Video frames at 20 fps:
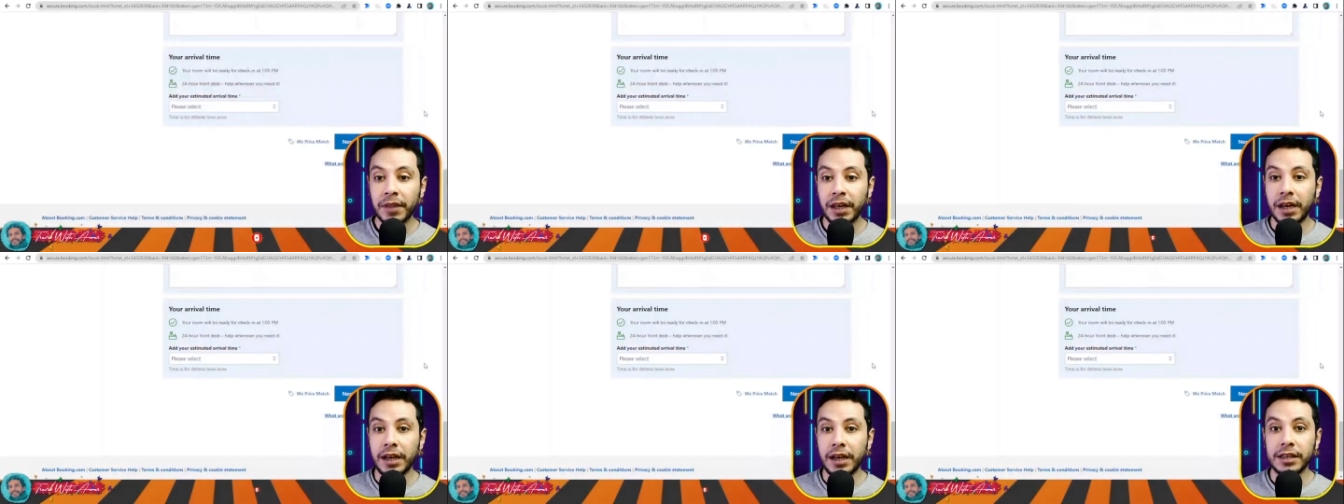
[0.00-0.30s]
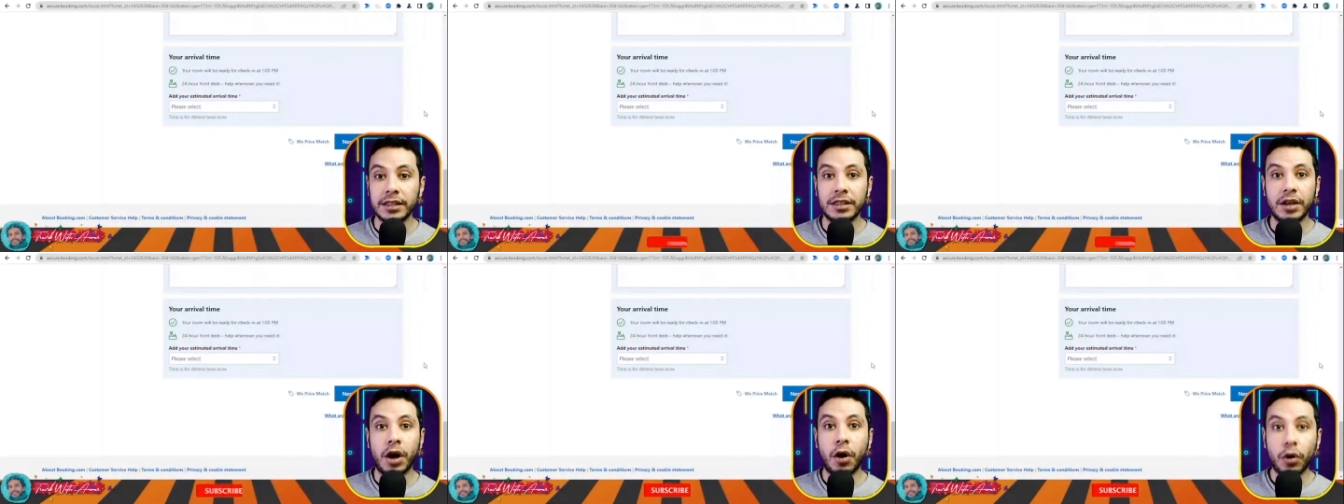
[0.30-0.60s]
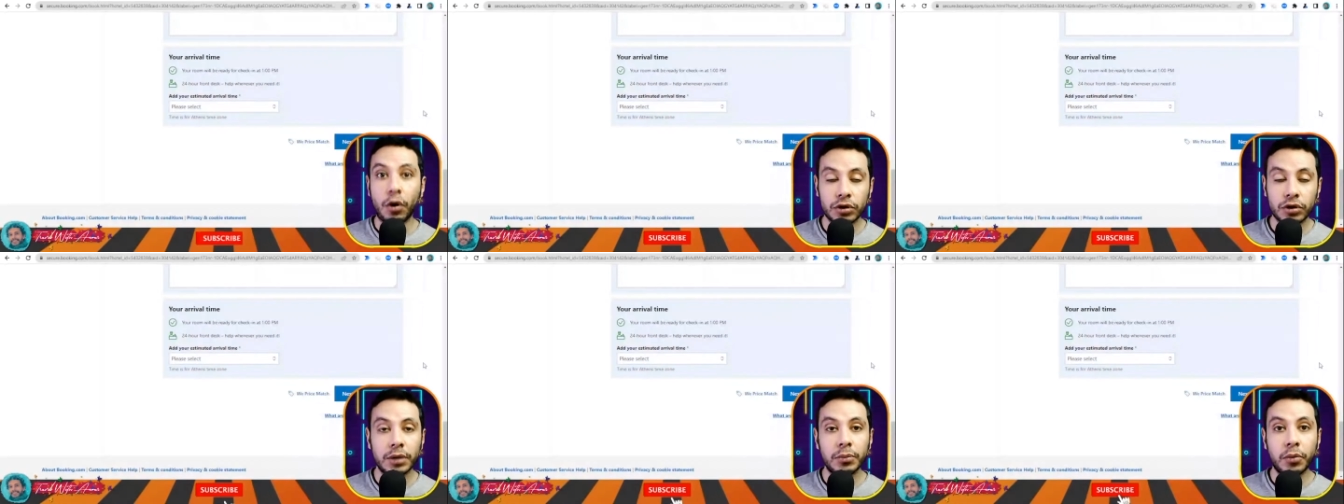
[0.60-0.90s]
the
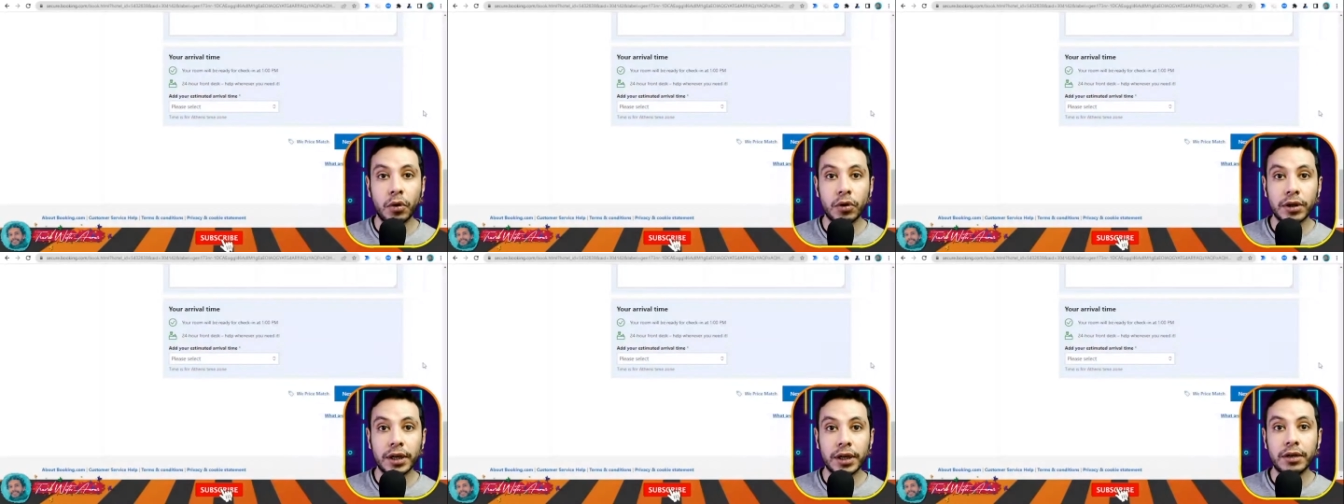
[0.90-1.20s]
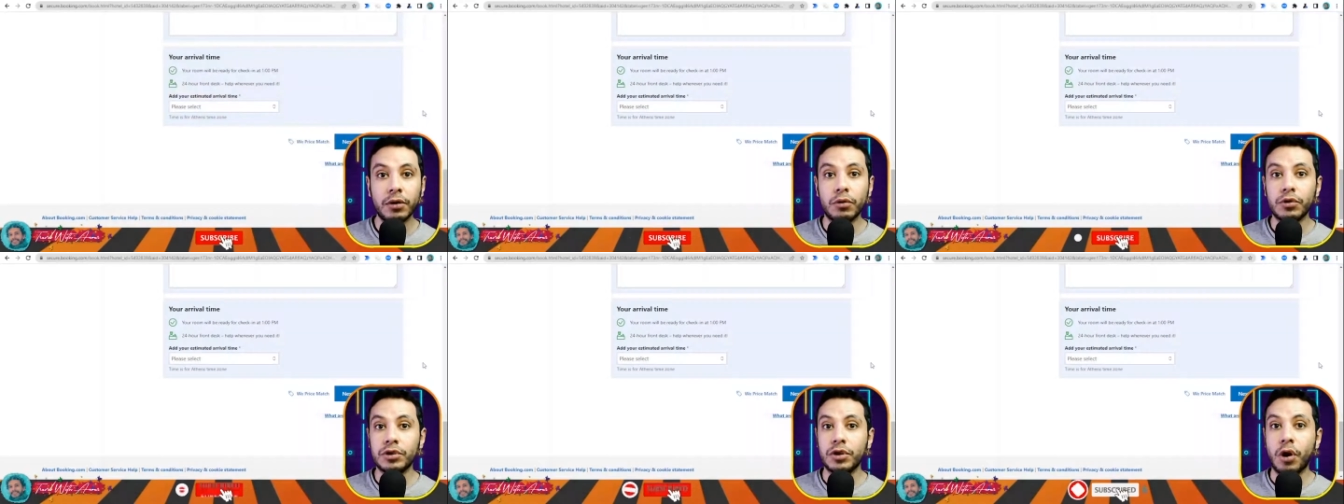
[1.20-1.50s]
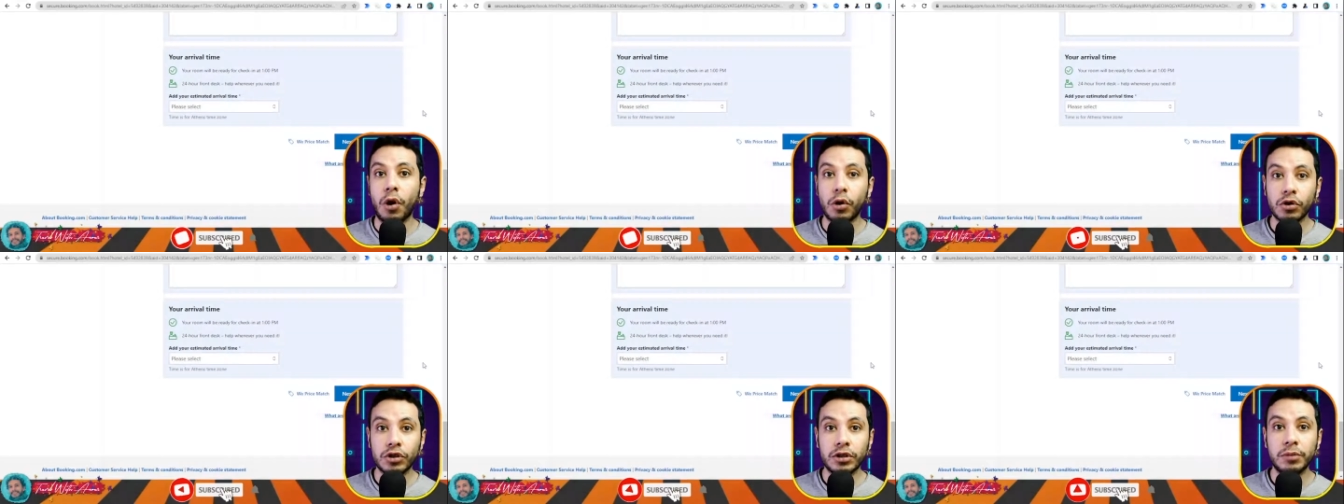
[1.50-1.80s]
hotel booking or the
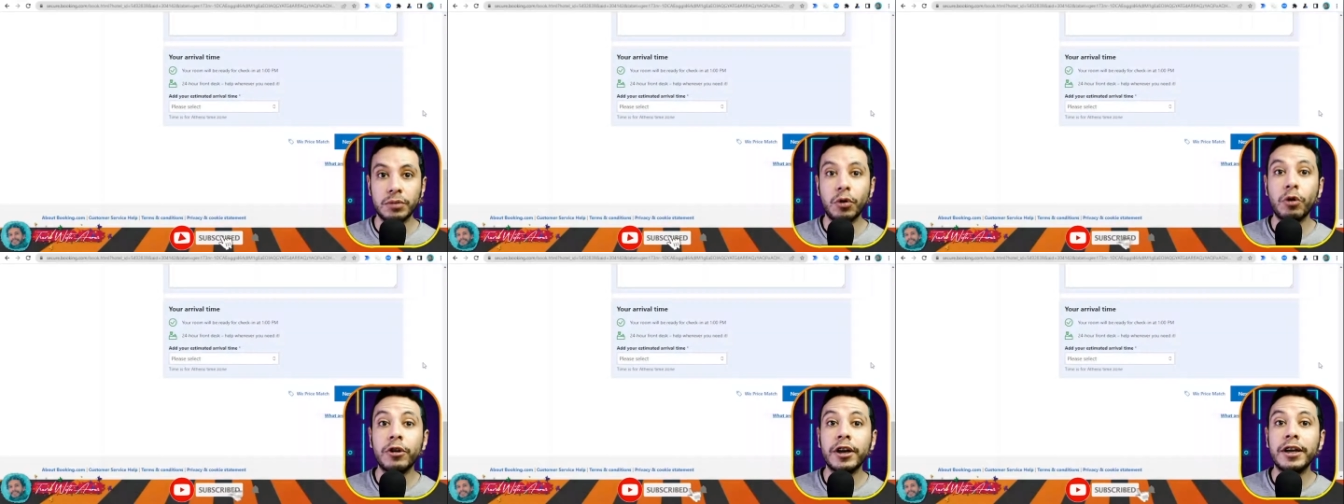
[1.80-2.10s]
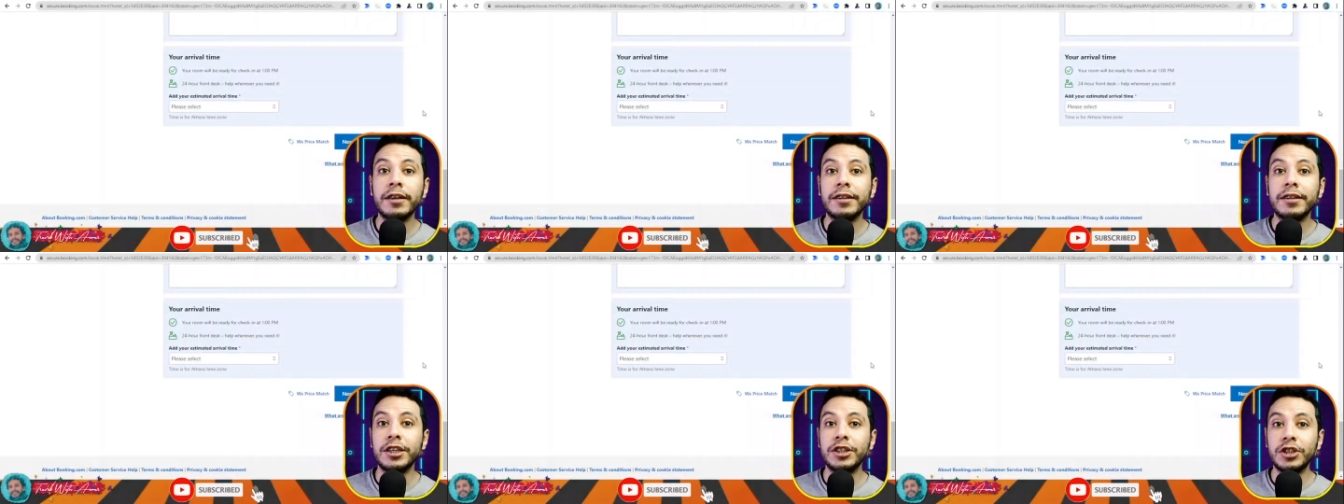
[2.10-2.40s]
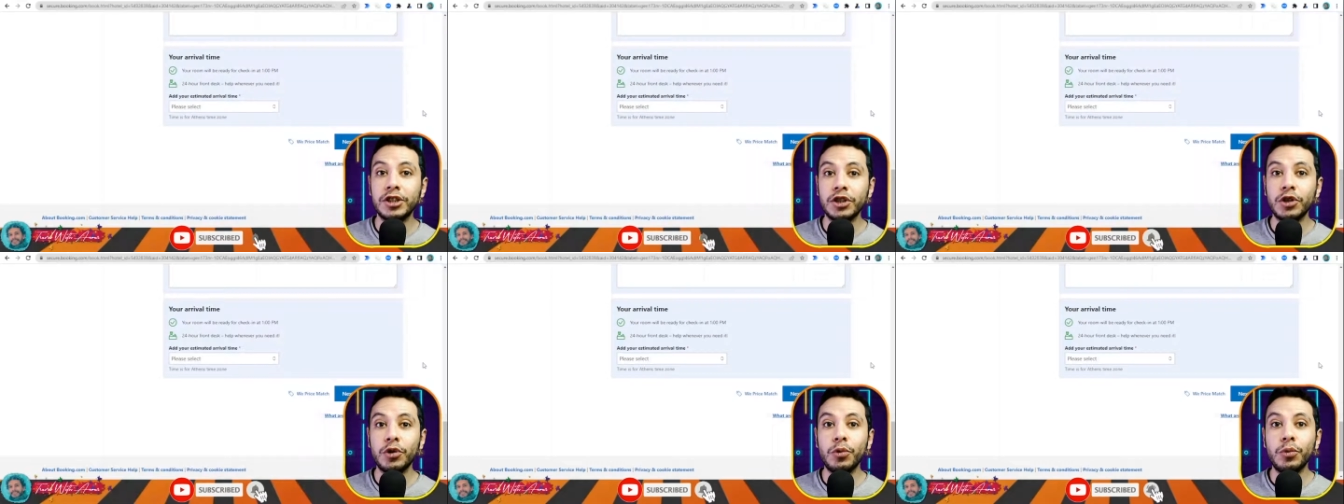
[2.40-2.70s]
hostel booking
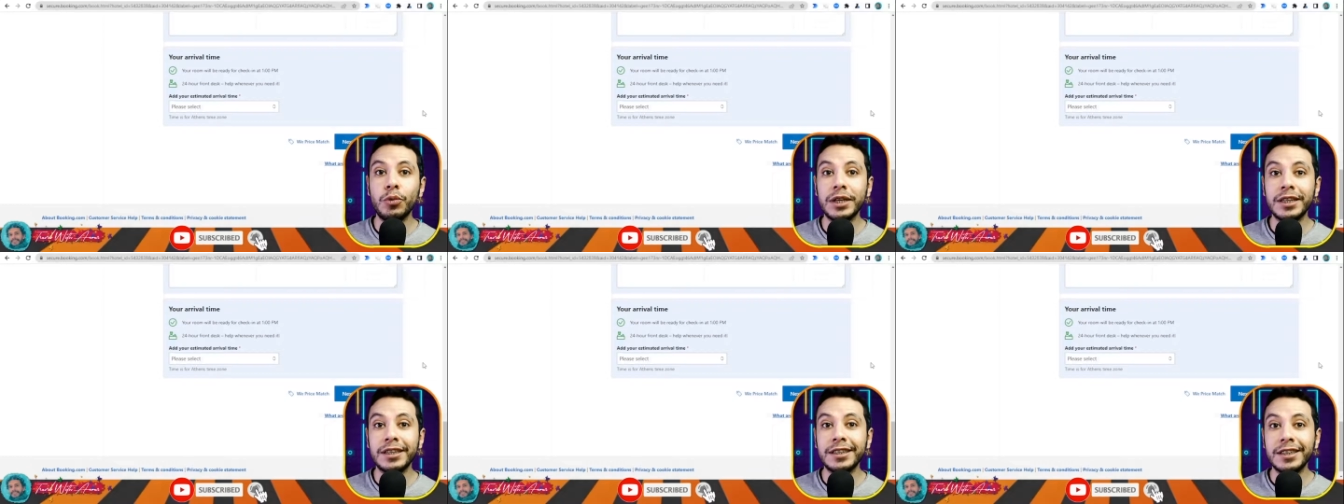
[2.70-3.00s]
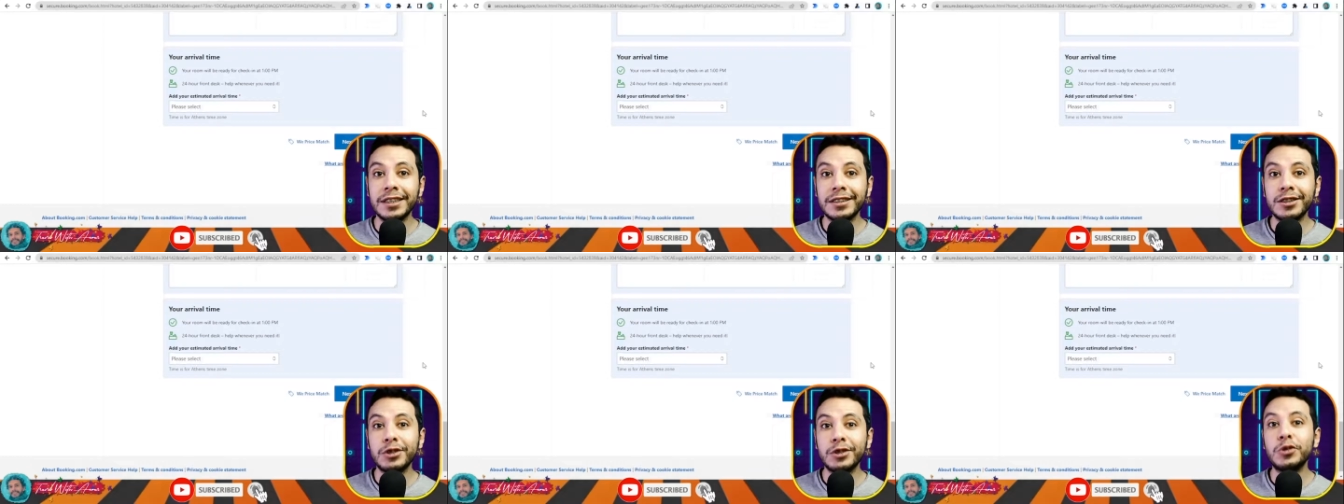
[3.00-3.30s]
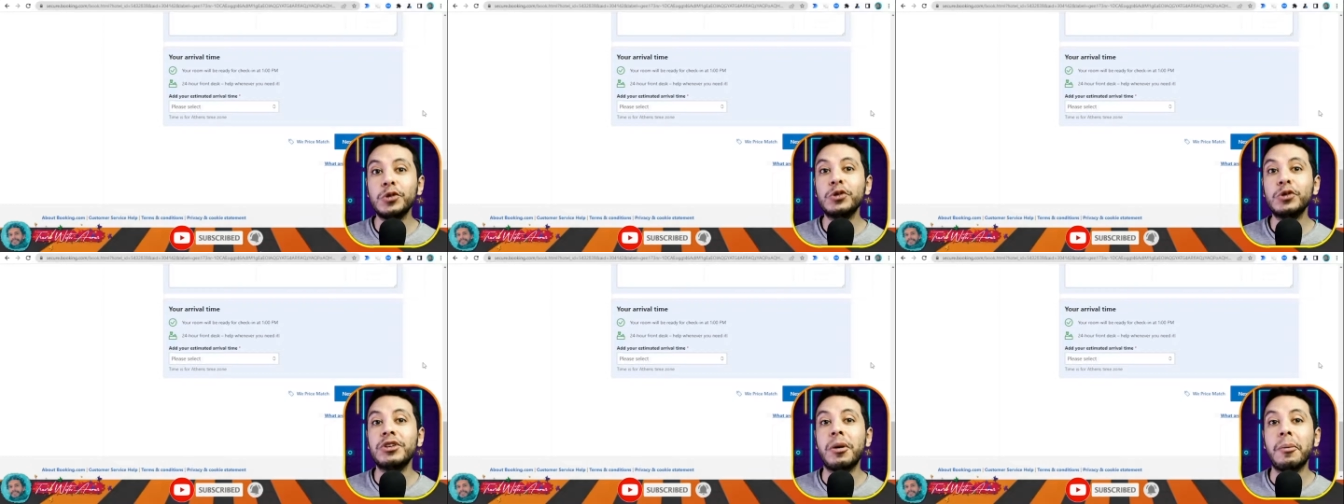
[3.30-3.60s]
that you will need
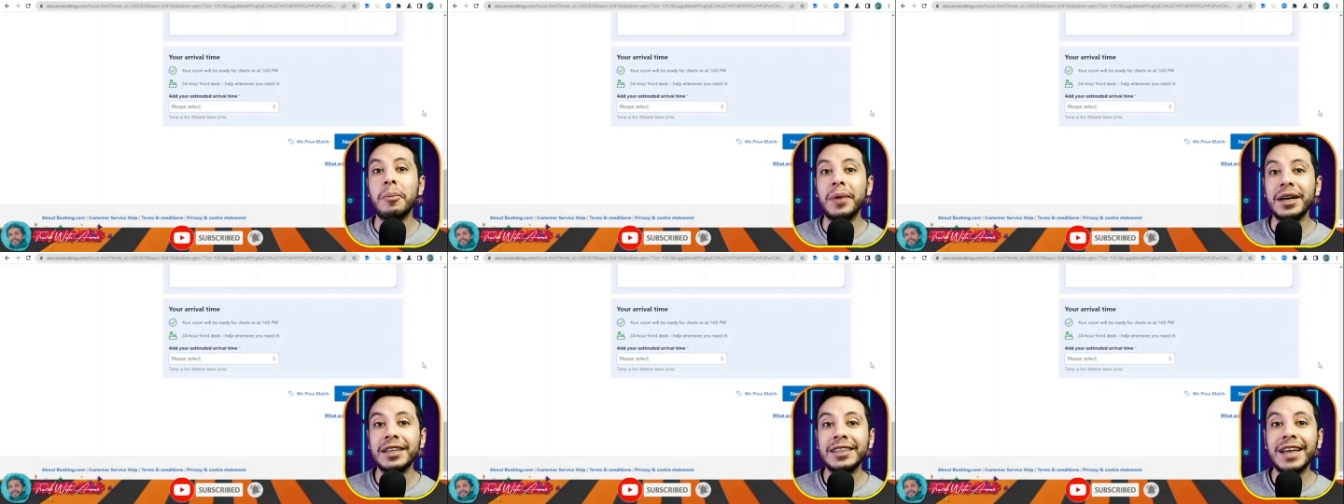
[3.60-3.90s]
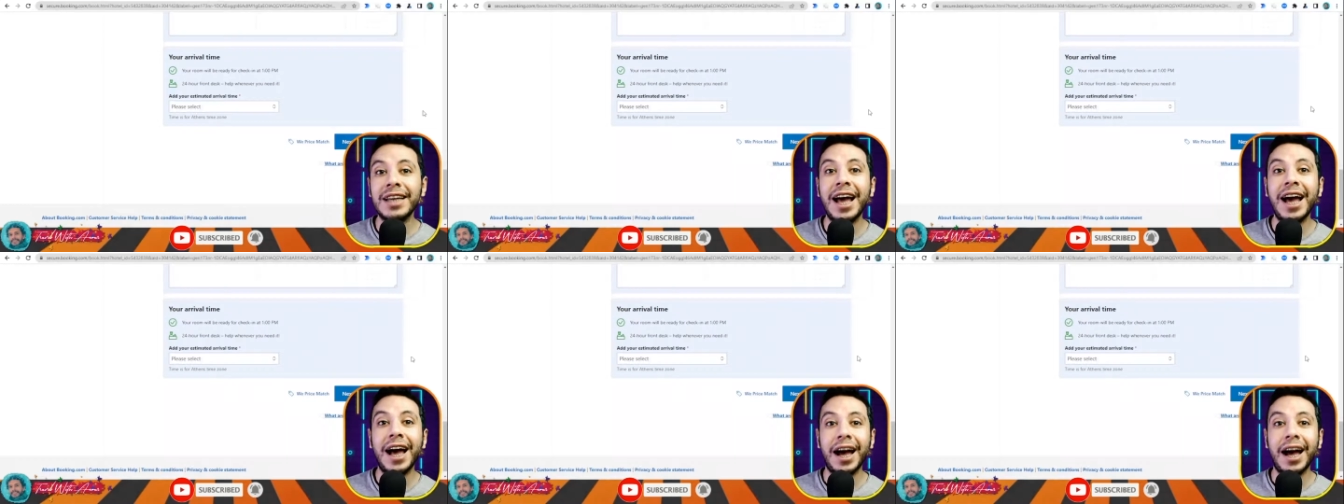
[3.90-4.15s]
to submit